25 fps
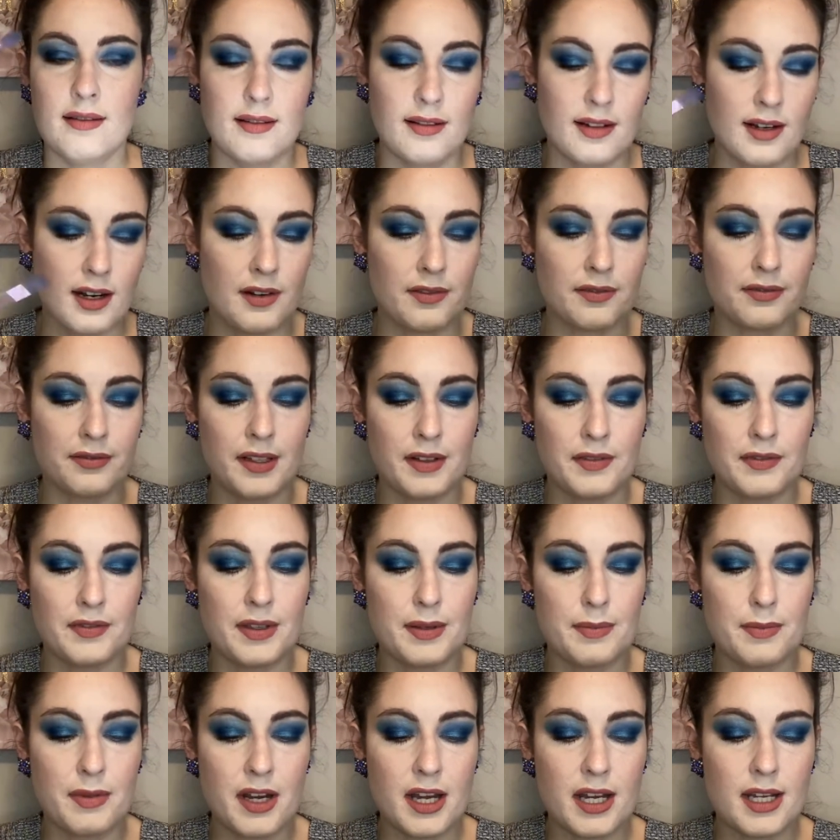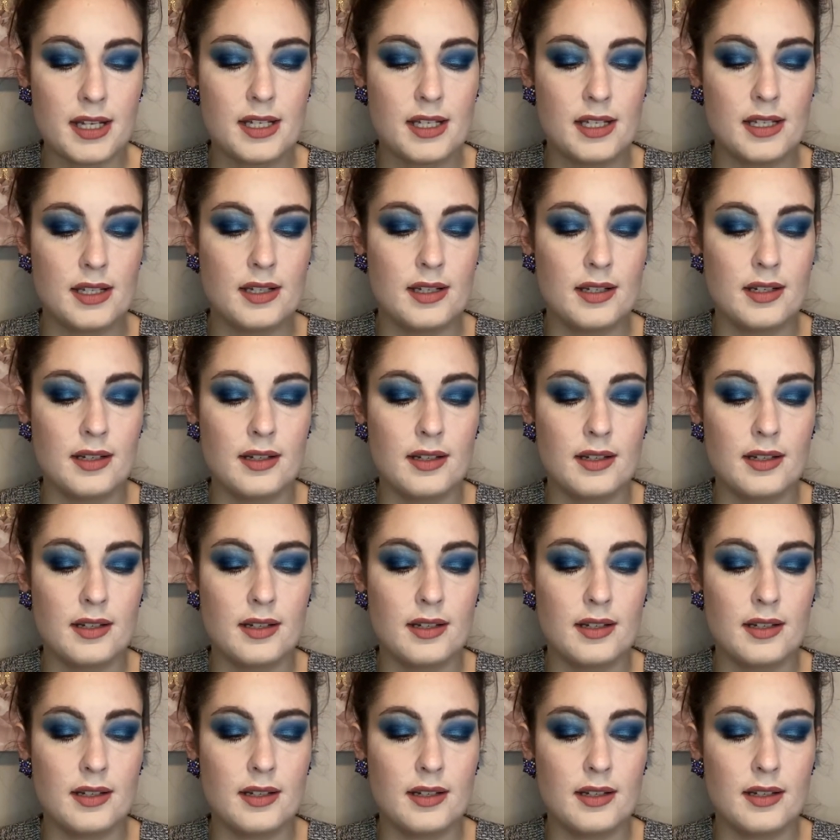our fluffy brush.